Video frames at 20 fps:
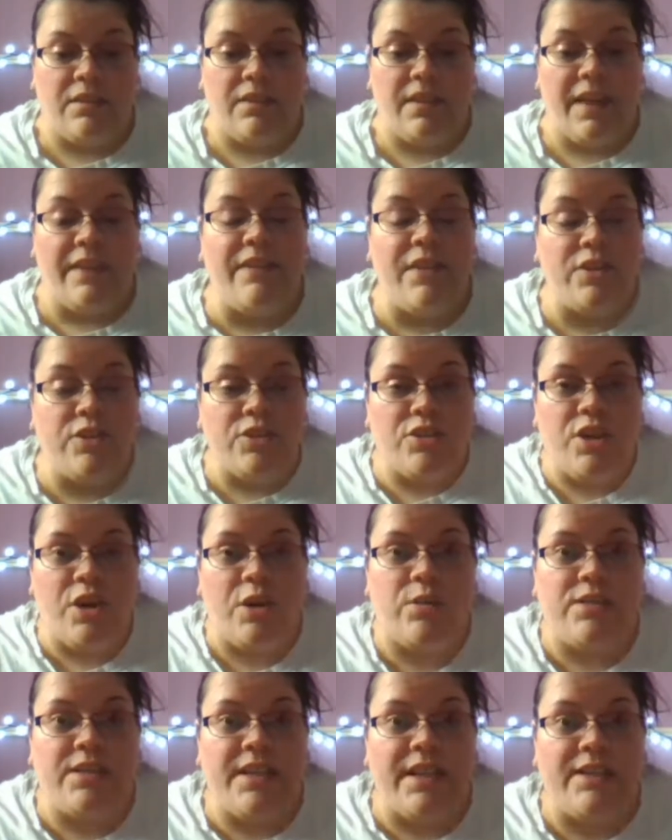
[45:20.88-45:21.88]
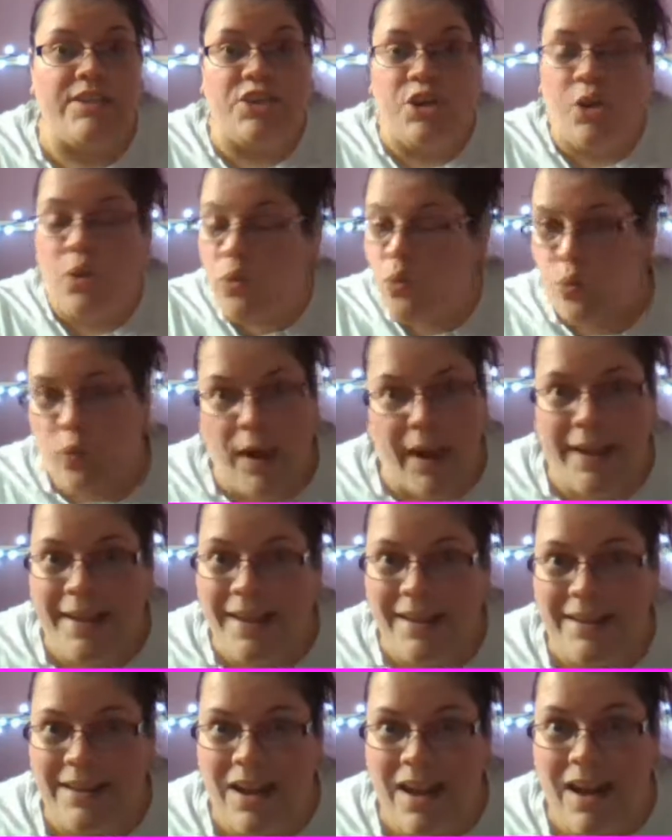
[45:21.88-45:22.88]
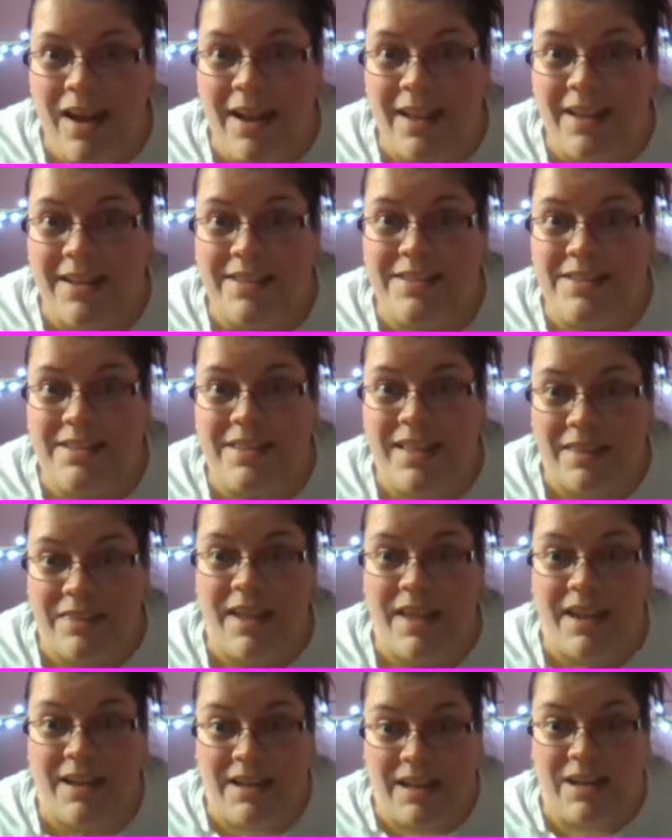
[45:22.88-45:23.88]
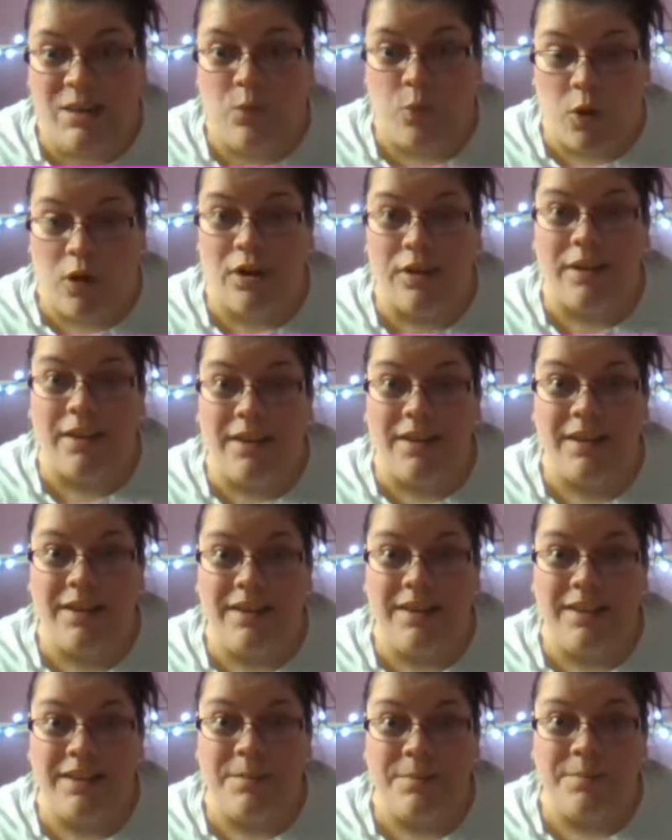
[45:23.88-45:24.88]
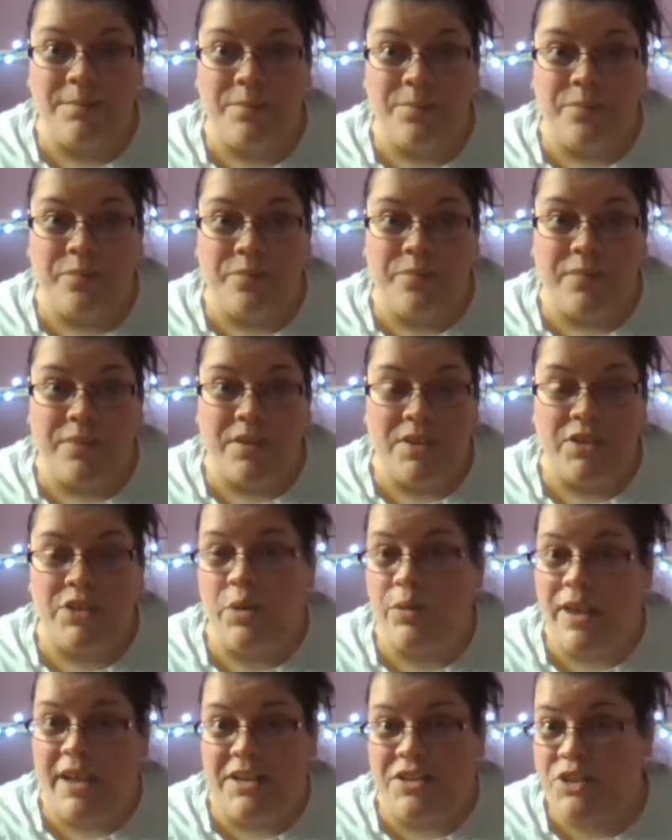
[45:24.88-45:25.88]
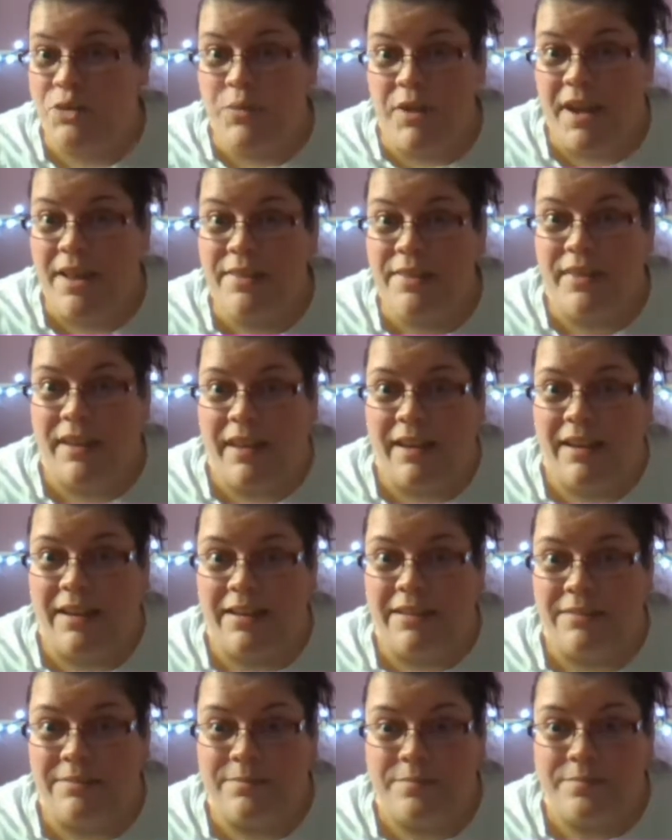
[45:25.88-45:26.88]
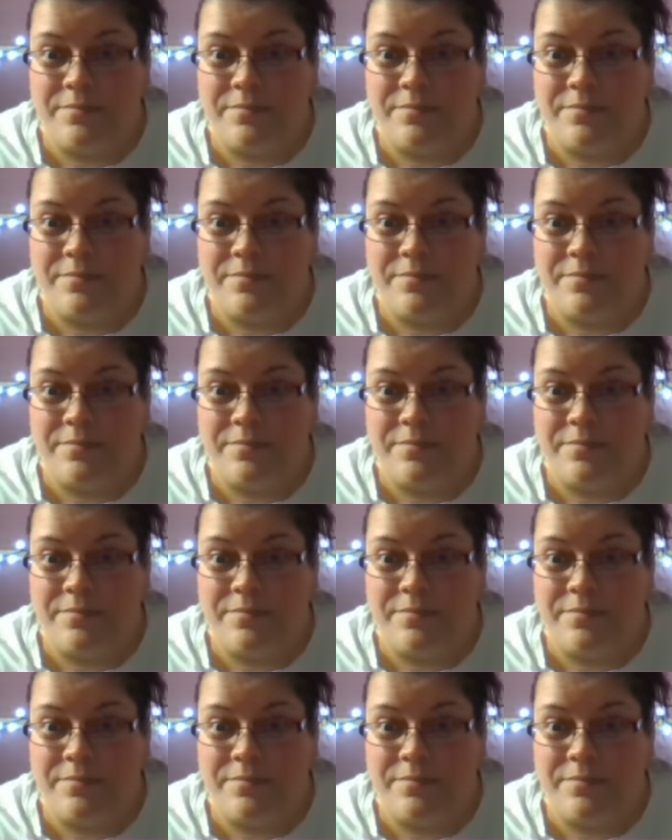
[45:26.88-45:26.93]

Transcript: Then there's those that don't recognize that they need work, so they do nothing.